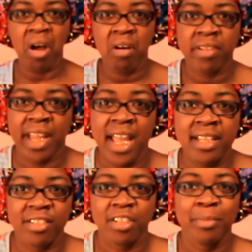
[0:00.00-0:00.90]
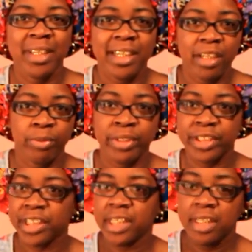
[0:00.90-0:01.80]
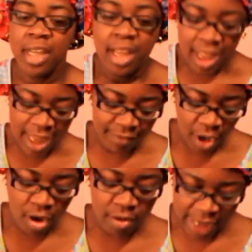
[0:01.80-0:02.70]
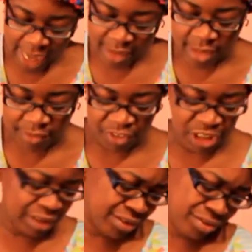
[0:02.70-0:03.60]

all kinds. Girl, I'm looking at the wonder child. I have all kinds of different colors